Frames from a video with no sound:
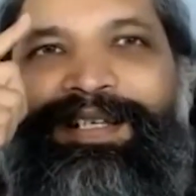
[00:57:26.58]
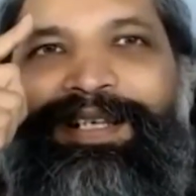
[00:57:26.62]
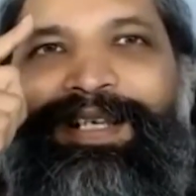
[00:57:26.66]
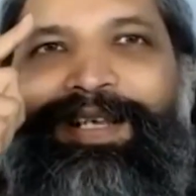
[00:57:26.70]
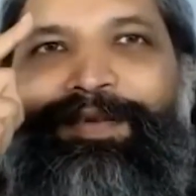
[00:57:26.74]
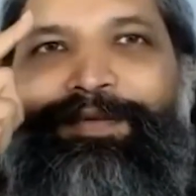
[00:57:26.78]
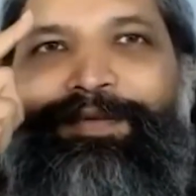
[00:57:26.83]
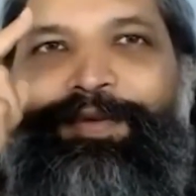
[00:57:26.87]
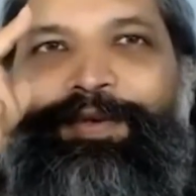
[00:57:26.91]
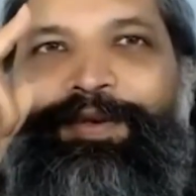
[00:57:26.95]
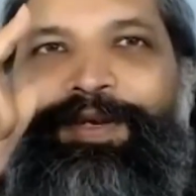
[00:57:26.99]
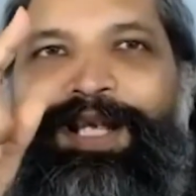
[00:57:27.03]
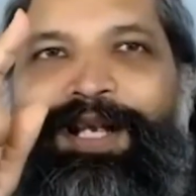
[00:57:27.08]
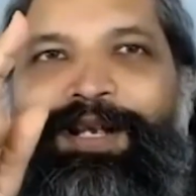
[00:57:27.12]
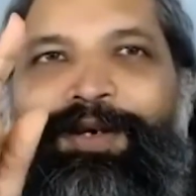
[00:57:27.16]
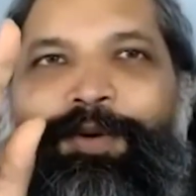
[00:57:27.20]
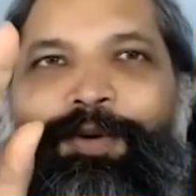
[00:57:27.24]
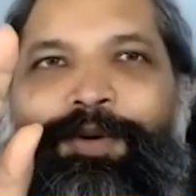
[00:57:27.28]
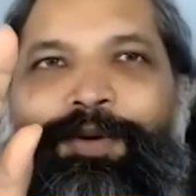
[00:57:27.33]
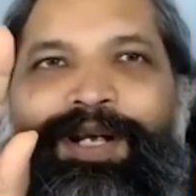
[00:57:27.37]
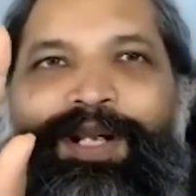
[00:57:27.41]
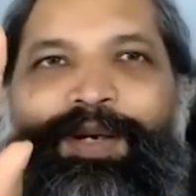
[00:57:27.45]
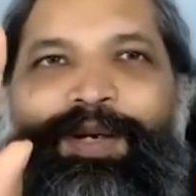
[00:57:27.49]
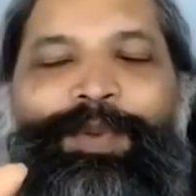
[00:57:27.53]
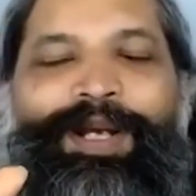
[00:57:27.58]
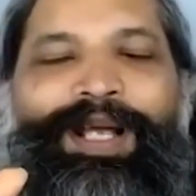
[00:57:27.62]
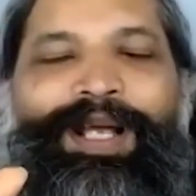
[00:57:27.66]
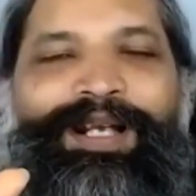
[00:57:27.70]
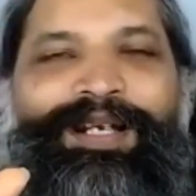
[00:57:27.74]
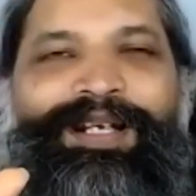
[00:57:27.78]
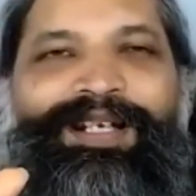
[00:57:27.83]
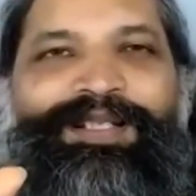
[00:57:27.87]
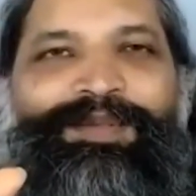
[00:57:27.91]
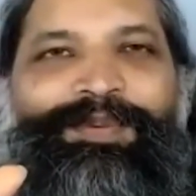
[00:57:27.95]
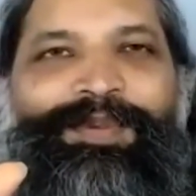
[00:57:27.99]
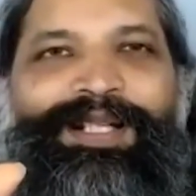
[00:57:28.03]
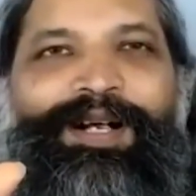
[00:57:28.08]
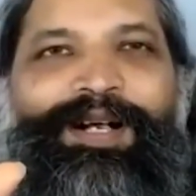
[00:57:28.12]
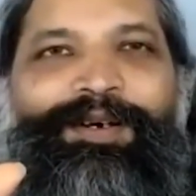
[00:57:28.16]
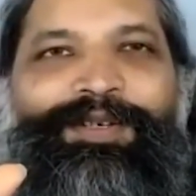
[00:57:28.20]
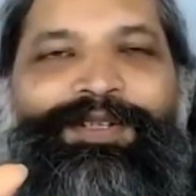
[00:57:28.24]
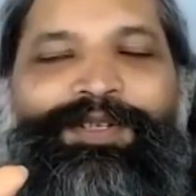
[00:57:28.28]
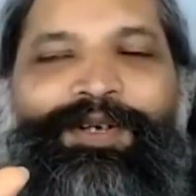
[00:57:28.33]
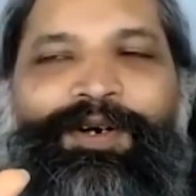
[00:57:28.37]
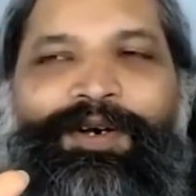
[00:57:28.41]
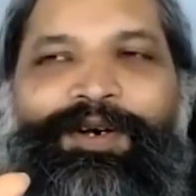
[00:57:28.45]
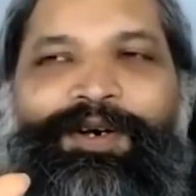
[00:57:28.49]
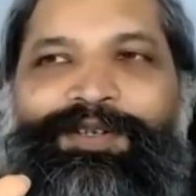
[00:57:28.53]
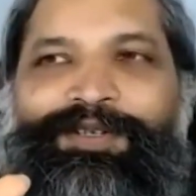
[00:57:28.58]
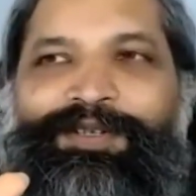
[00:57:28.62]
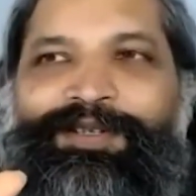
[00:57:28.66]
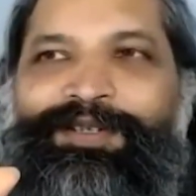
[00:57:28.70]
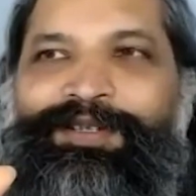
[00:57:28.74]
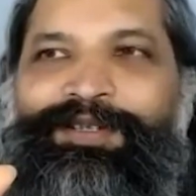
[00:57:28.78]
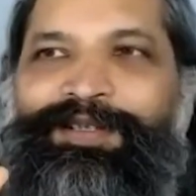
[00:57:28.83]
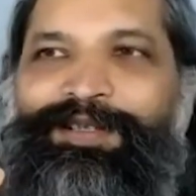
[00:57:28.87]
If you can hold awareness without thought,